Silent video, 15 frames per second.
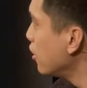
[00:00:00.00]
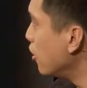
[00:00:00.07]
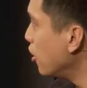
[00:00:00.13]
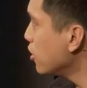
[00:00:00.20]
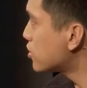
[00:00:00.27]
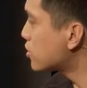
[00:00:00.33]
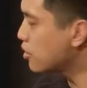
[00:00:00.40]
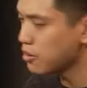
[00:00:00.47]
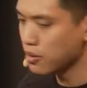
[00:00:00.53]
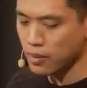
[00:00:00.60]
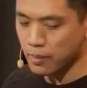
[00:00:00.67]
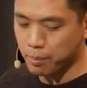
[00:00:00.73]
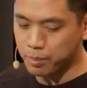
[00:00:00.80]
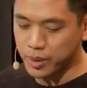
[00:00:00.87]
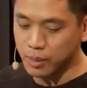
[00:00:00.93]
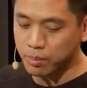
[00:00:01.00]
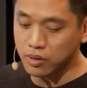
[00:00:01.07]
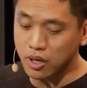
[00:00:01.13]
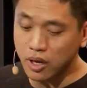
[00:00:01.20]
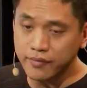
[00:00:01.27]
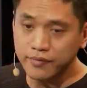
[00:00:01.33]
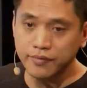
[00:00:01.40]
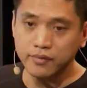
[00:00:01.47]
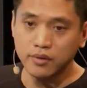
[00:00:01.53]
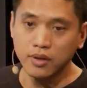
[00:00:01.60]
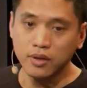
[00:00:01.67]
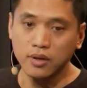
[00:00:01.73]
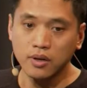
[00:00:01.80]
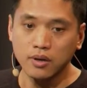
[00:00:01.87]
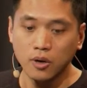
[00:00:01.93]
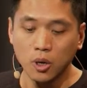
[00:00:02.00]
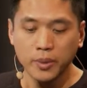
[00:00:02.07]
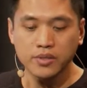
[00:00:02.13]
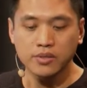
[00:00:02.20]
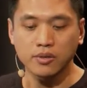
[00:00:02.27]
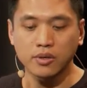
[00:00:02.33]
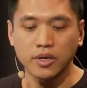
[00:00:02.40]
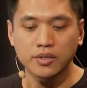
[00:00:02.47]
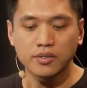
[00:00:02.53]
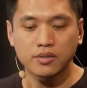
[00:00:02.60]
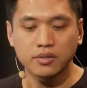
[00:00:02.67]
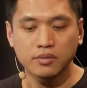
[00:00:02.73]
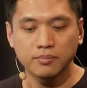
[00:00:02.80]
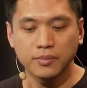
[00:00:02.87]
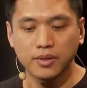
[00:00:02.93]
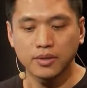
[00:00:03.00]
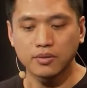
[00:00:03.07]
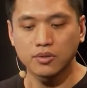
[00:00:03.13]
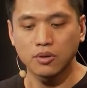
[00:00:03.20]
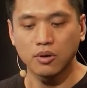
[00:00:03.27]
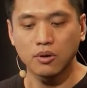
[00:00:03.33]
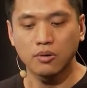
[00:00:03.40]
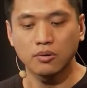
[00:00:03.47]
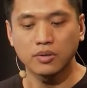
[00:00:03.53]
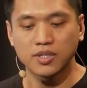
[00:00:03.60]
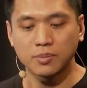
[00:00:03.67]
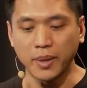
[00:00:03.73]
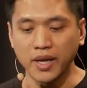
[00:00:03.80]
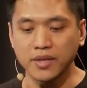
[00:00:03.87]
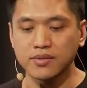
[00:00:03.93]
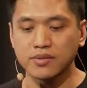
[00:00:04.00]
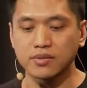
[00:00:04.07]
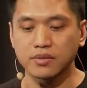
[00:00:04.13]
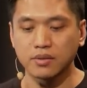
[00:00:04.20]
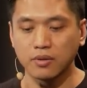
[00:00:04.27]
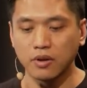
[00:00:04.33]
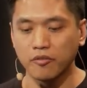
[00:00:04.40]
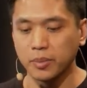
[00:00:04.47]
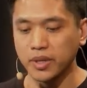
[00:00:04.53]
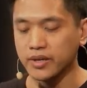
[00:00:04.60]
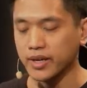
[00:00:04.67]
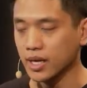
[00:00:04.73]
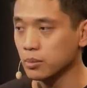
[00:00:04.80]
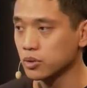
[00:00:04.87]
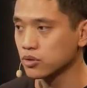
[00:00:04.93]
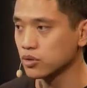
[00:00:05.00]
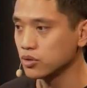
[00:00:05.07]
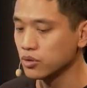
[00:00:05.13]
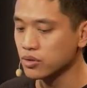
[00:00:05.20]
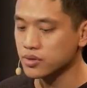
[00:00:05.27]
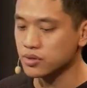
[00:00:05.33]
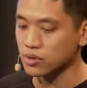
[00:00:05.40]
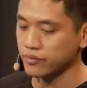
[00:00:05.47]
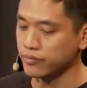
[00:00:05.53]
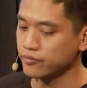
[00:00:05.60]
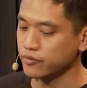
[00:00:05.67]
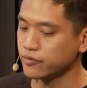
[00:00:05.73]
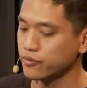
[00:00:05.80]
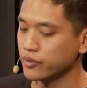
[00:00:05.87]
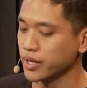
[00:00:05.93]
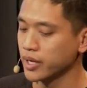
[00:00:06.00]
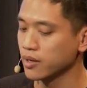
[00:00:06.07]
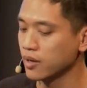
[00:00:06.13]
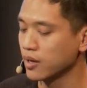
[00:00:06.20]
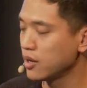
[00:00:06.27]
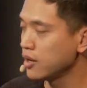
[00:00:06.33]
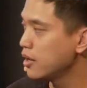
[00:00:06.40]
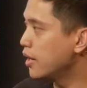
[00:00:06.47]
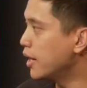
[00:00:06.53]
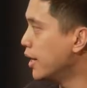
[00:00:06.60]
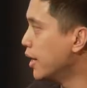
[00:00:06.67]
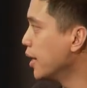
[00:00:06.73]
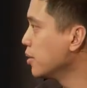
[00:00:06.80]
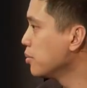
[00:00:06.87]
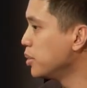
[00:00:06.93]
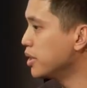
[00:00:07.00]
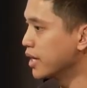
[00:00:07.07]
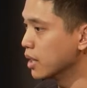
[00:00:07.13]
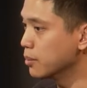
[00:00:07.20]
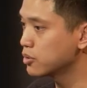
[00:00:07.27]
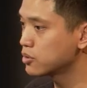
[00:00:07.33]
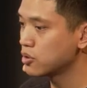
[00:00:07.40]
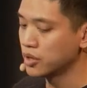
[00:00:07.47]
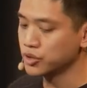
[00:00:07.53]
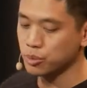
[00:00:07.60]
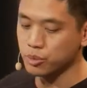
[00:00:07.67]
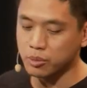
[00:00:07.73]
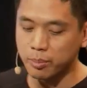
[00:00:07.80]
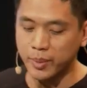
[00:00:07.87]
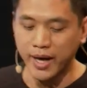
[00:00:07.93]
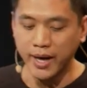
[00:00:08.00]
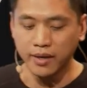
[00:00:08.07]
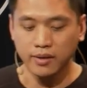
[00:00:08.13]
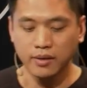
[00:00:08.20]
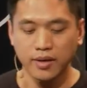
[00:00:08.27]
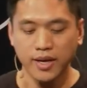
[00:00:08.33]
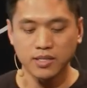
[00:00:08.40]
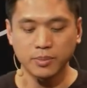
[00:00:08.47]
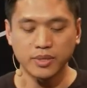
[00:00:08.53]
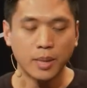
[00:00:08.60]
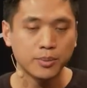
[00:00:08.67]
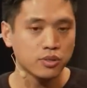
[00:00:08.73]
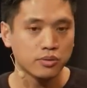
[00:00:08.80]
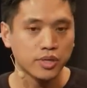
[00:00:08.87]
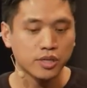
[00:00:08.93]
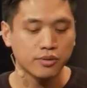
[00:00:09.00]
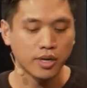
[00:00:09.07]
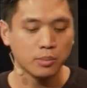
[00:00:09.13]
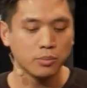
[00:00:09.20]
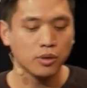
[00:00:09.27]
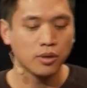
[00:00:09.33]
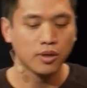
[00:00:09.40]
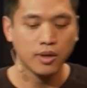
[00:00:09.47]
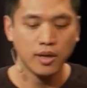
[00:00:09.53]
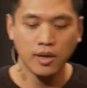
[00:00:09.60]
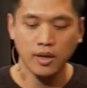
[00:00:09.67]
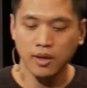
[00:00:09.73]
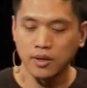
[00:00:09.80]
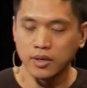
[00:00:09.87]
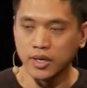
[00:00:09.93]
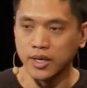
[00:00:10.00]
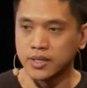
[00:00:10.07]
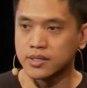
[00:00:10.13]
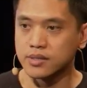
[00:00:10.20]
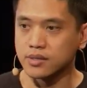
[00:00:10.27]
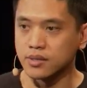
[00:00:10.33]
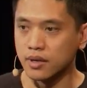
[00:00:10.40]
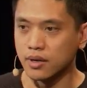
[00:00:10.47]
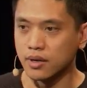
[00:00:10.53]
Also, people love open source. So the space of being able to use software for free and being able to contribute back has been absolutely incredible. It's